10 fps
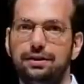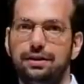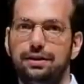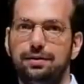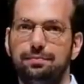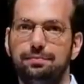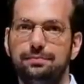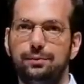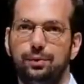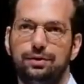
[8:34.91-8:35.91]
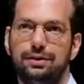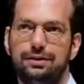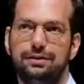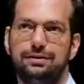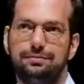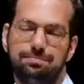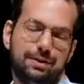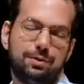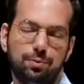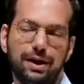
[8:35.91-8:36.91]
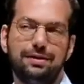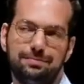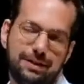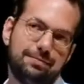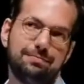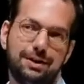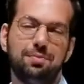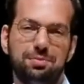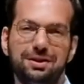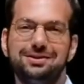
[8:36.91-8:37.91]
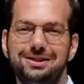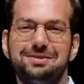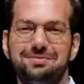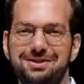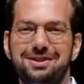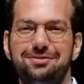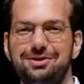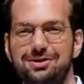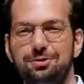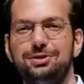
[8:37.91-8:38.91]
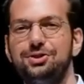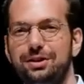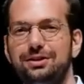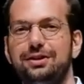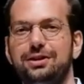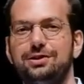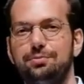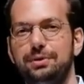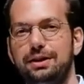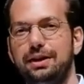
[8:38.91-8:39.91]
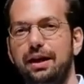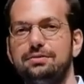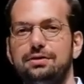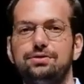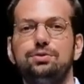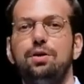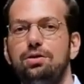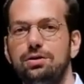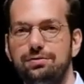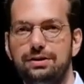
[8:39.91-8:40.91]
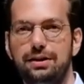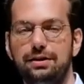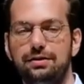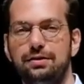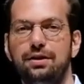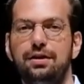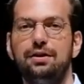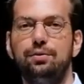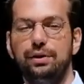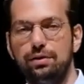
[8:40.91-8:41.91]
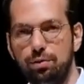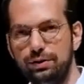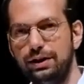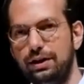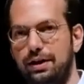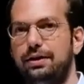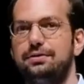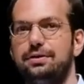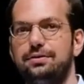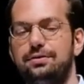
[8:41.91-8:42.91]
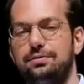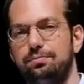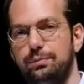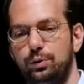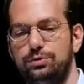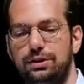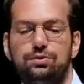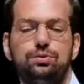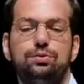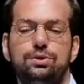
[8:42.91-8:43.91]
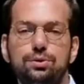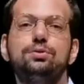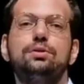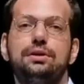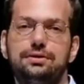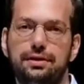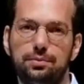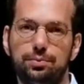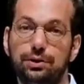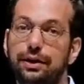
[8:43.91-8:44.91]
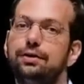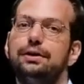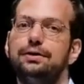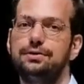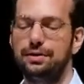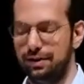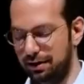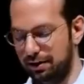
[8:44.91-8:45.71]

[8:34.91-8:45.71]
Um, or the, the way, yeah, the operating system itself is still restricting us from getting access to all of the data. We can only get access mostly to user accessible areas.